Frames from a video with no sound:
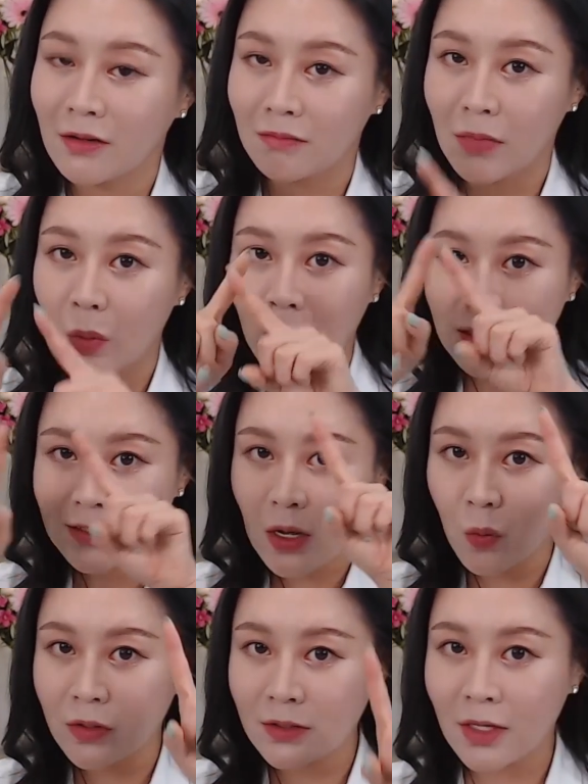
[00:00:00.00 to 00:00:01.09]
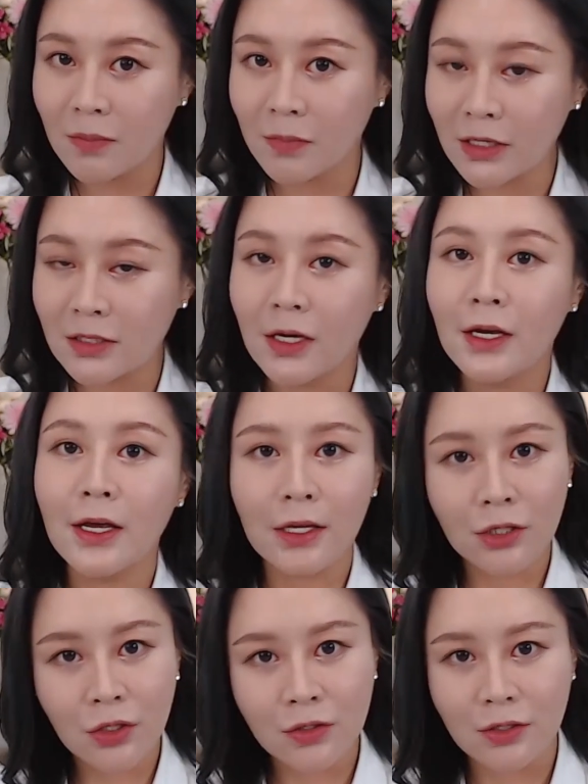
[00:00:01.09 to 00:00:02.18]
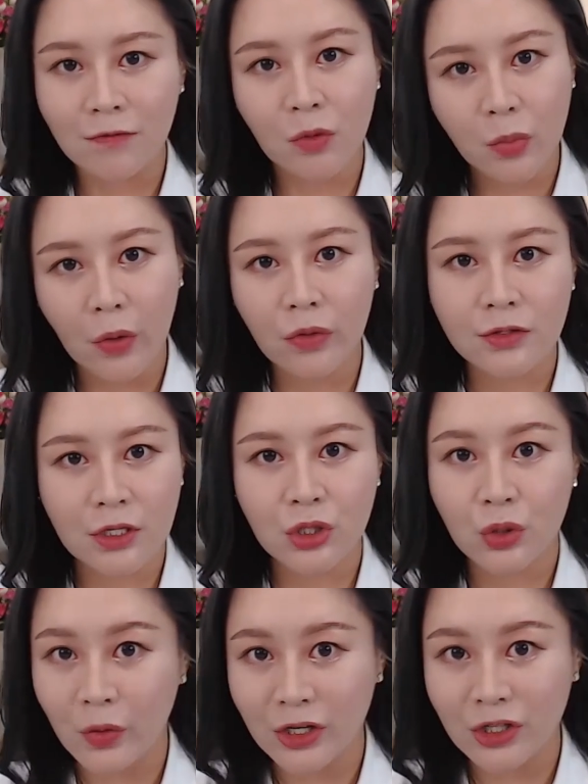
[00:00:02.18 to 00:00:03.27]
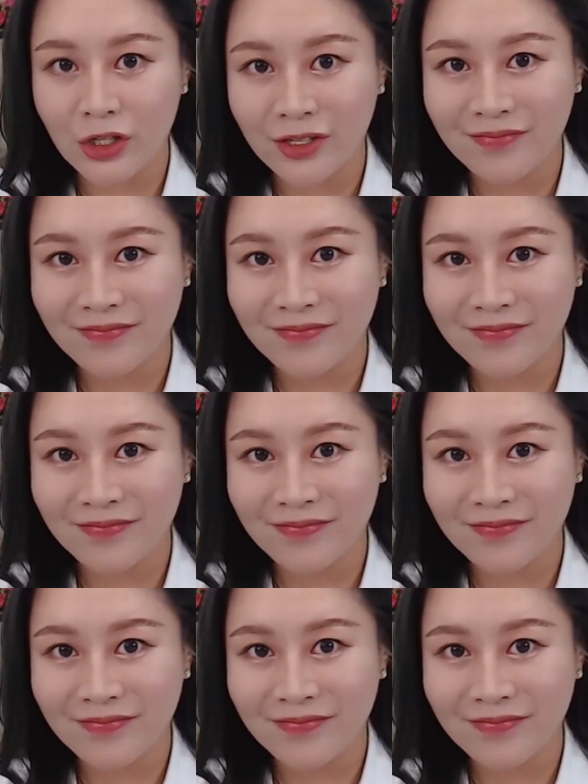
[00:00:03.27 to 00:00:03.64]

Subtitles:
Memorize that one template and use it for both situations.